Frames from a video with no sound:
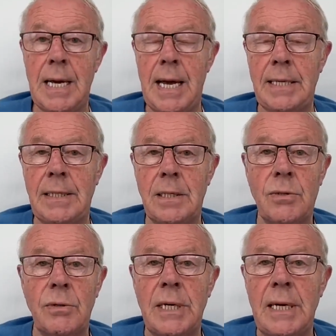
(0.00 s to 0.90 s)
it's this
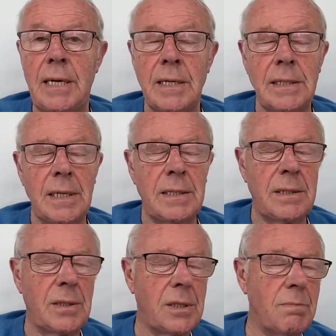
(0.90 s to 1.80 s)
greed. It's
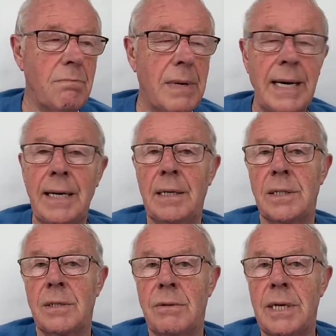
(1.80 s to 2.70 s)
just
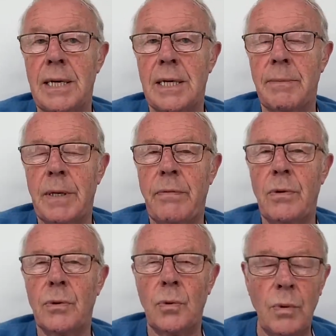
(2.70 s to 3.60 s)
mindless greed. I mean, if you've
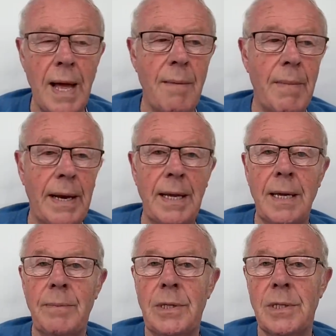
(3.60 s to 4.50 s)
got all that money,
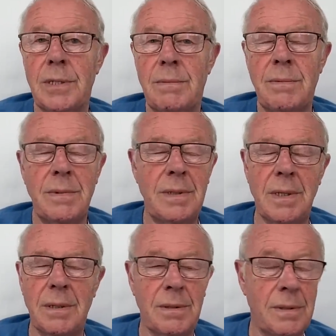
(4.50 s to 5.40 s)
I mean, just yeah.